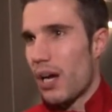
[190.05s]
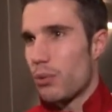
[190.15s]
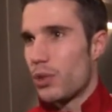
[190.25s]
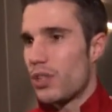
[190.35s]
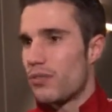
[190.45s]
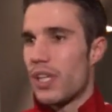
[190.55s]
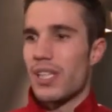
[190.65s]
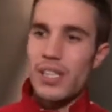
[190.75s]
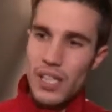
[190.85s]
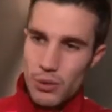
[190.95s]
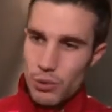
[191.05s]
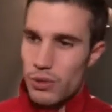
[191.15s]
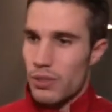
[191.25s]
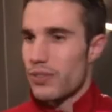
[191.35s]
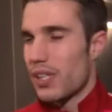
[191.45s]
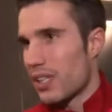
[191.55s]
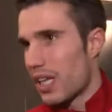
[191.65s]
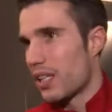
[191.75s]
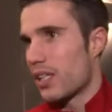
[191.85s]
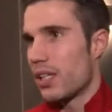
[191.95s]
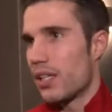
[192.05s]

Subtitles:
we should have done this, we should have done that.